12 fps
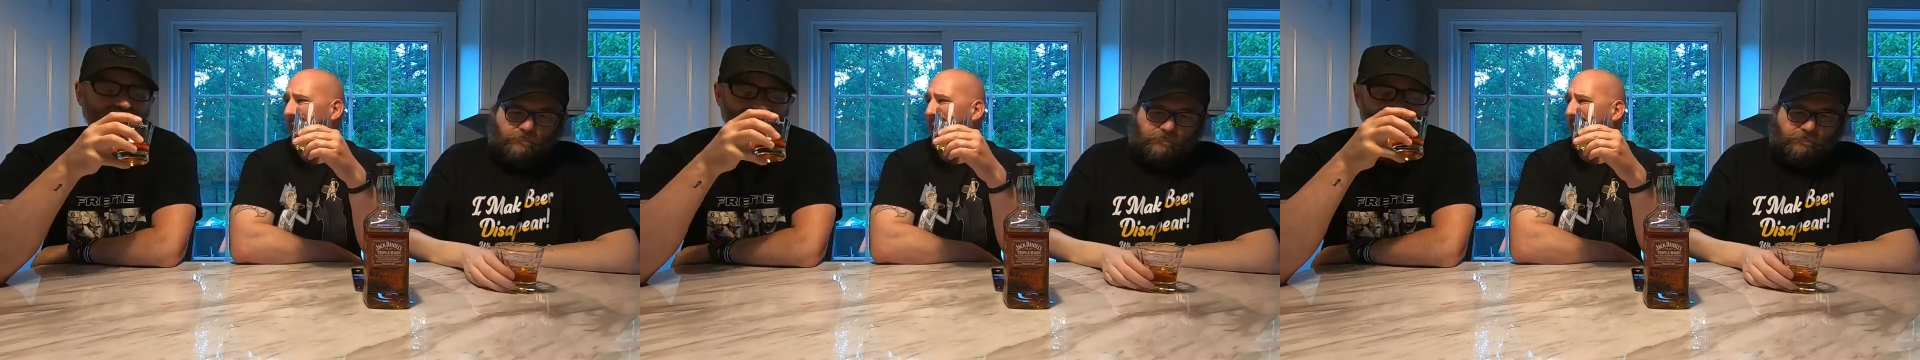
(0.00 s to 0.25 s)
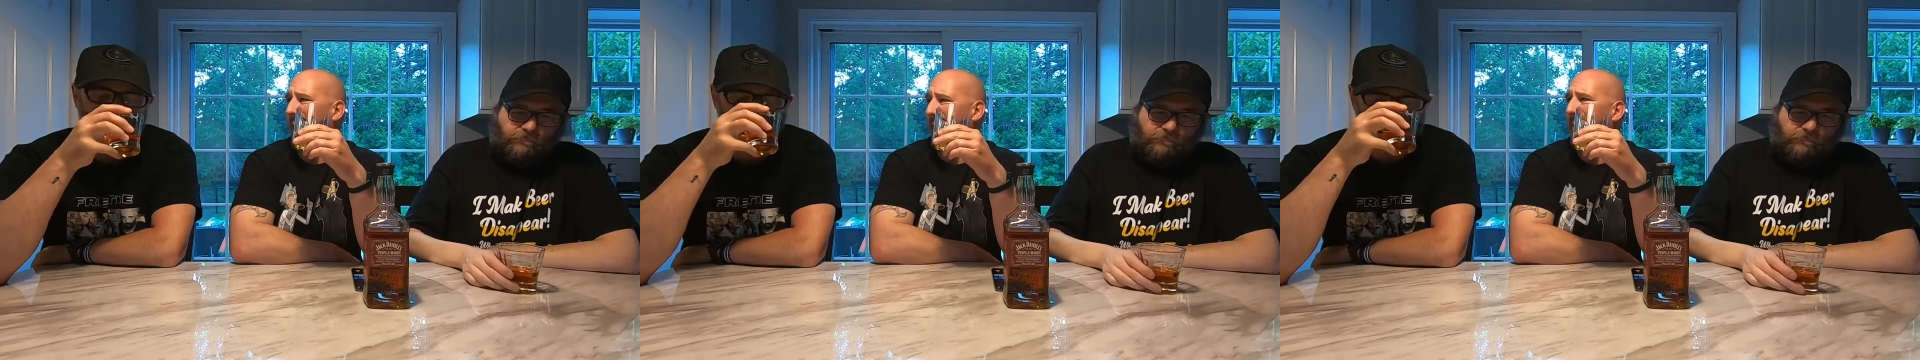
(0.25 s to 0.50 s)
Speaker 1: of
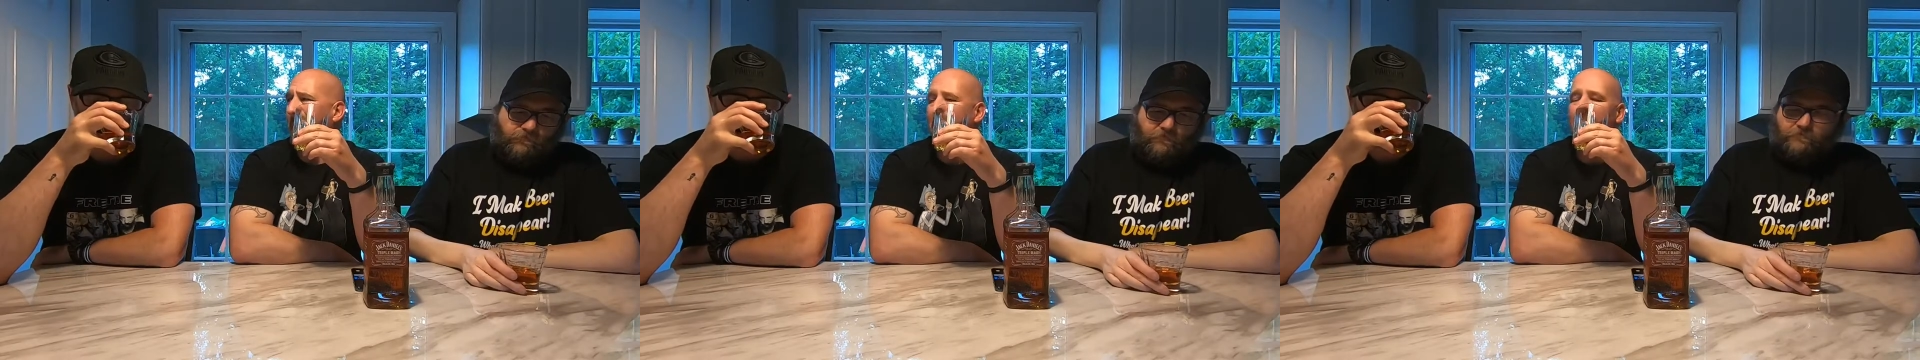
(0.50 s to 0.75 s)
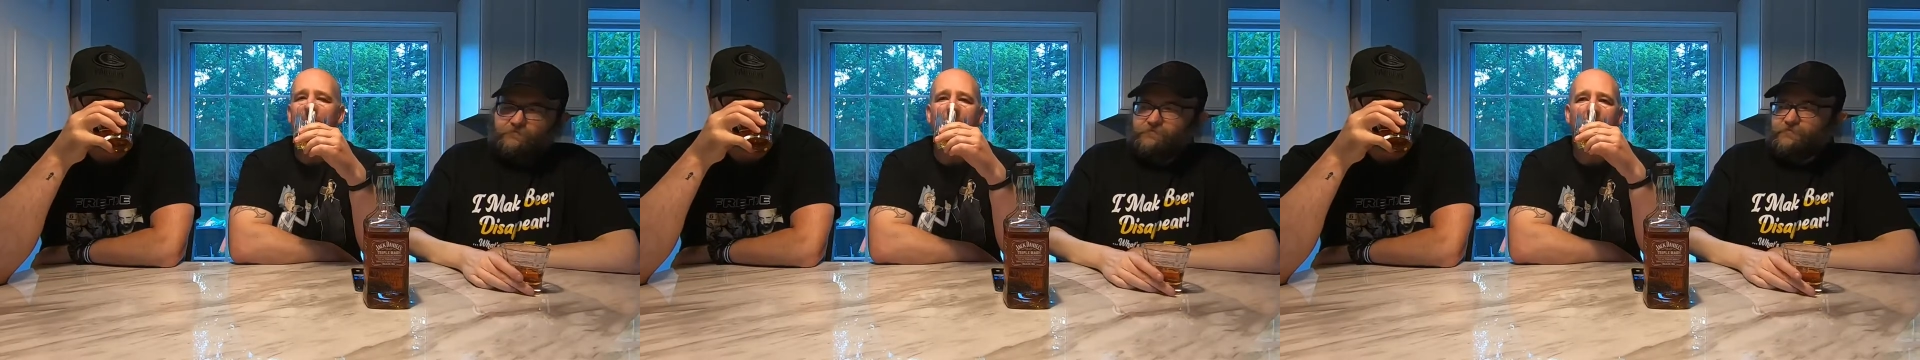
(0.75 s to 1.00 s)
it.
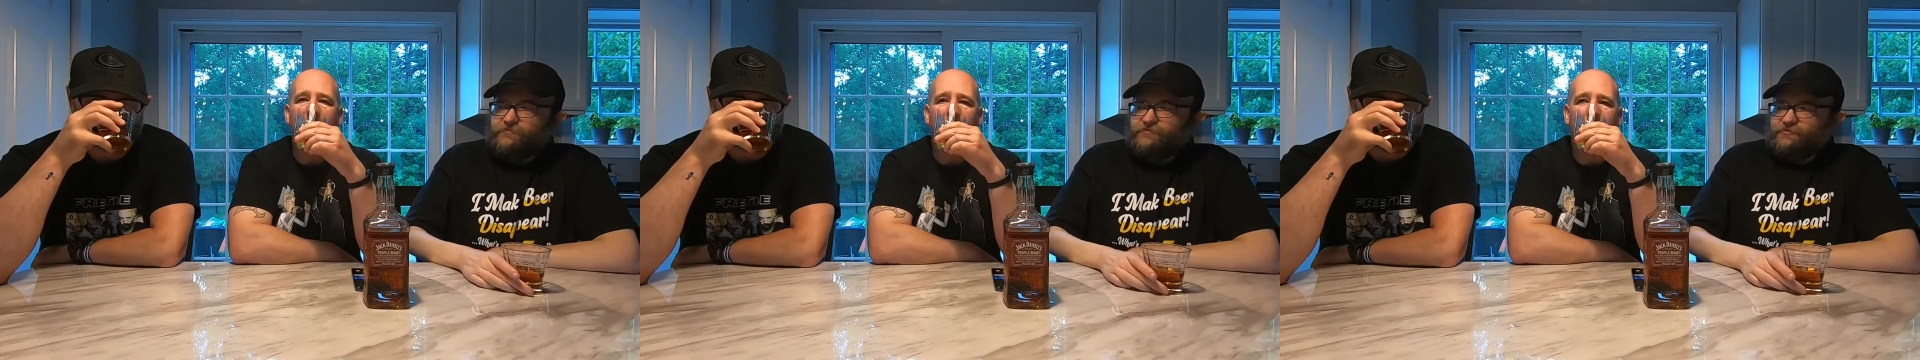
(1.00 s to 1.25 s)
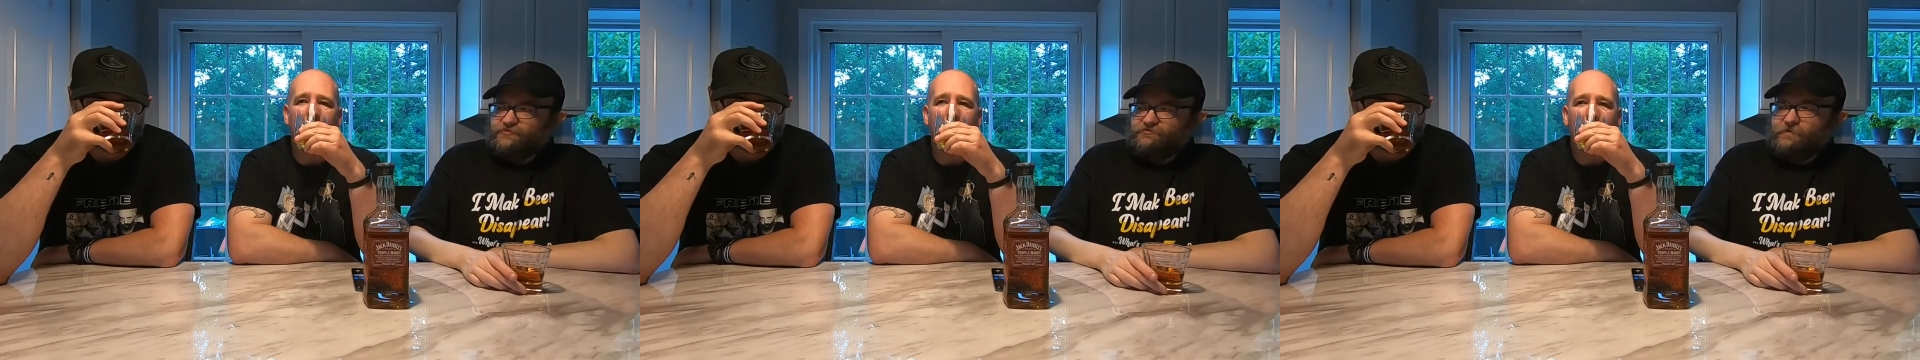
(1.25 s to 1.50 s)
Yeah. You
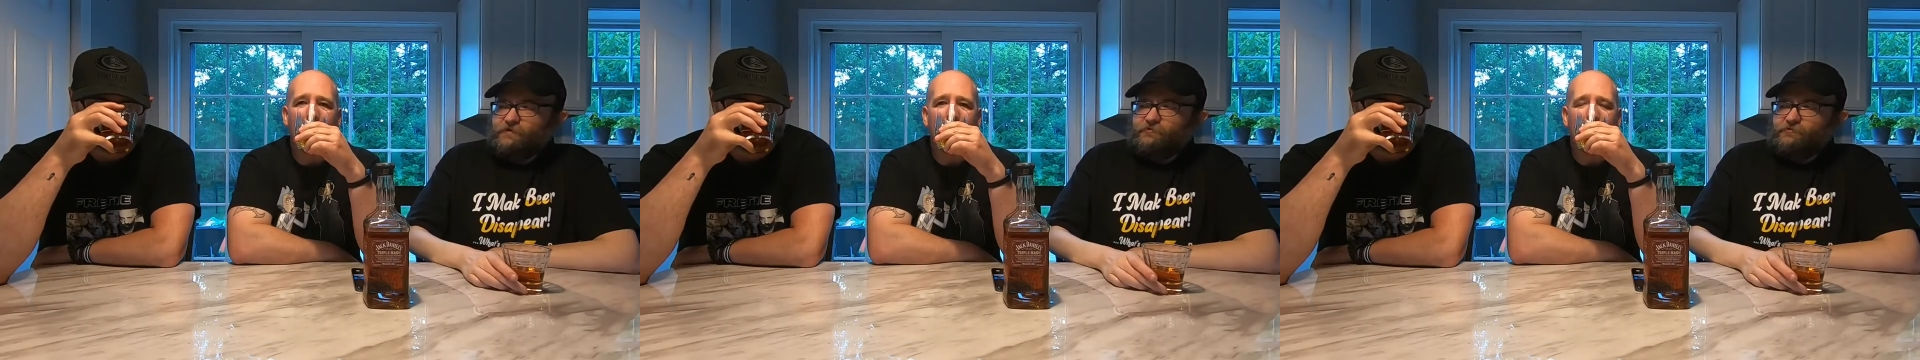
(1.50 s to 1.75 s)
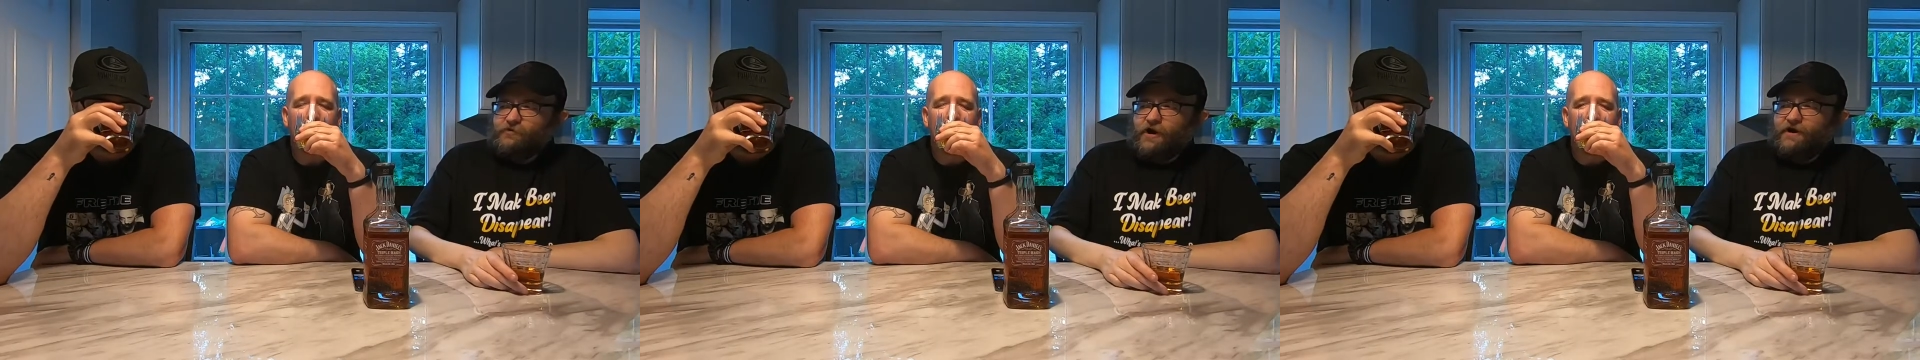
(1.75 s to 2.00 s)
smell the
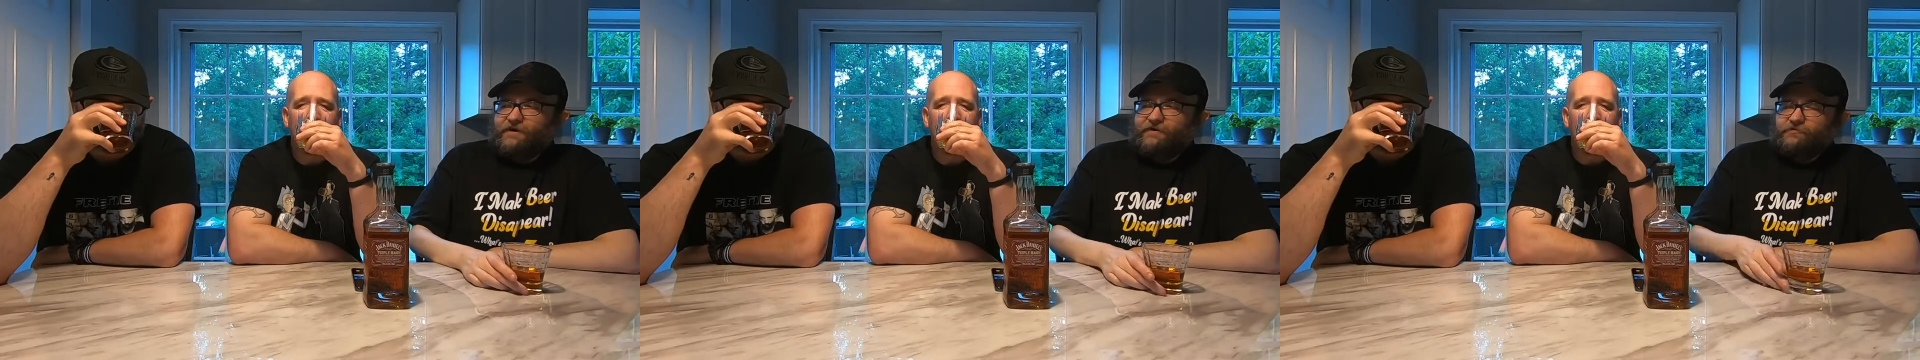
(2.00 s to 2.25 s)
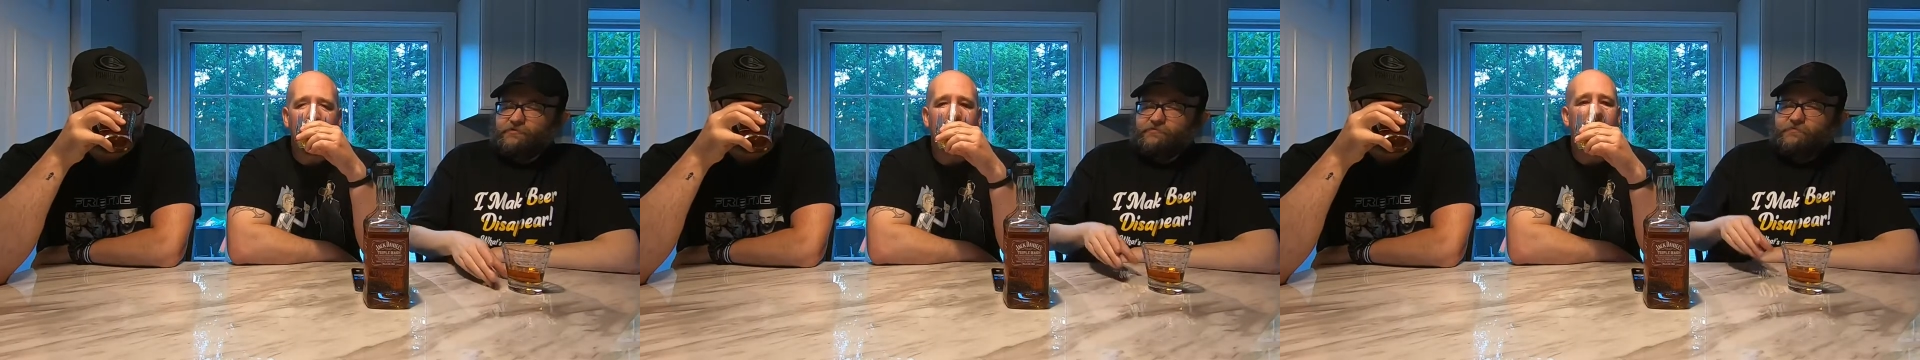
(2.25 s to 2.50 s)
rye a
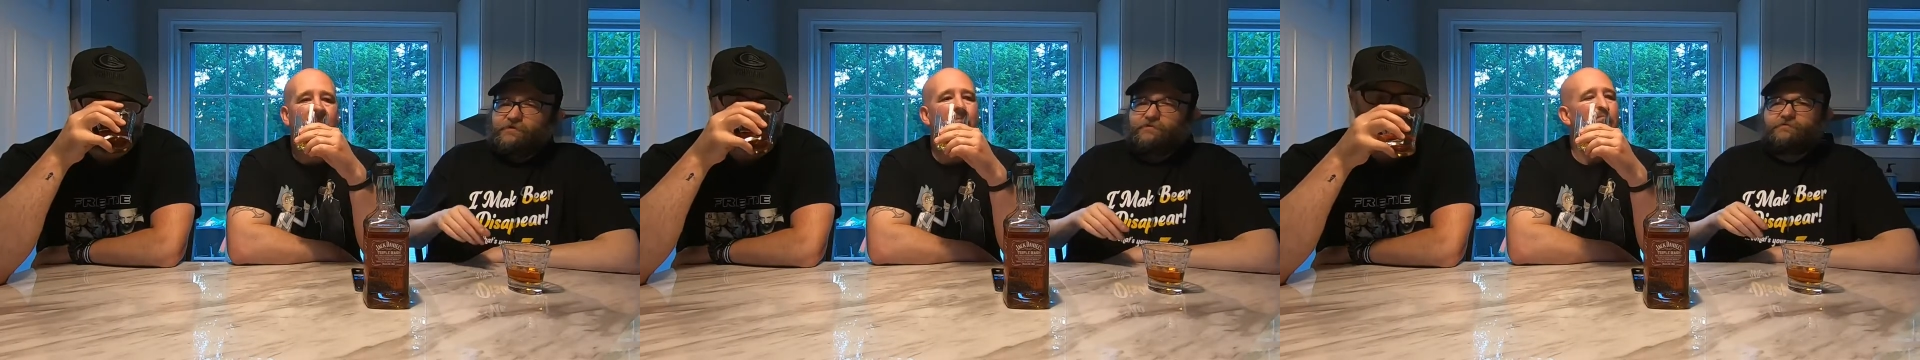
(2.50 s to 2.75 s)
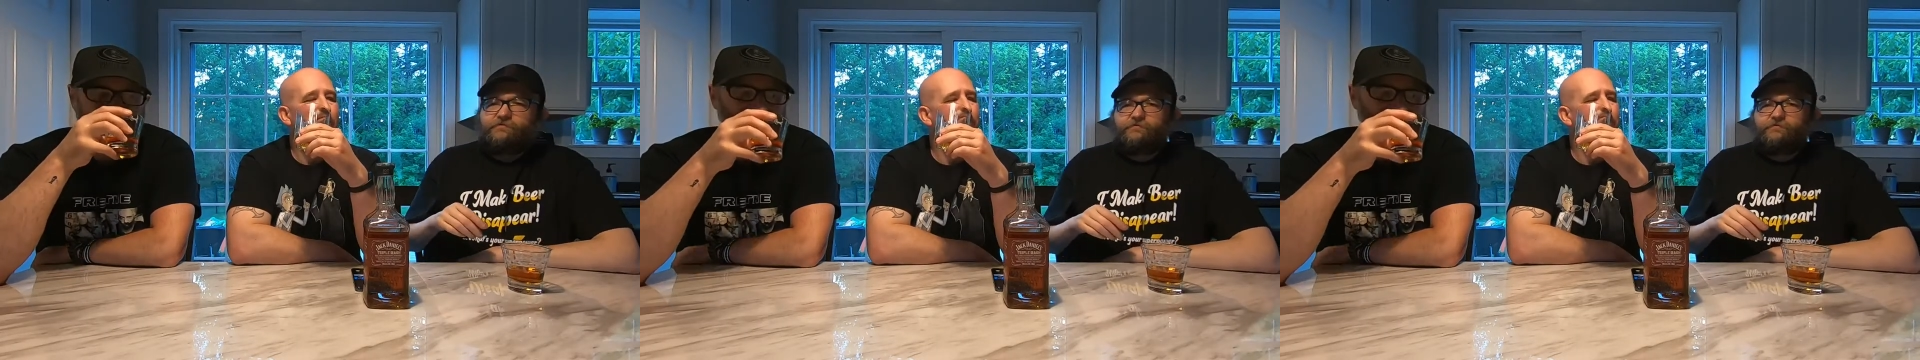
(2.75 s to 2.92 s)
little bit.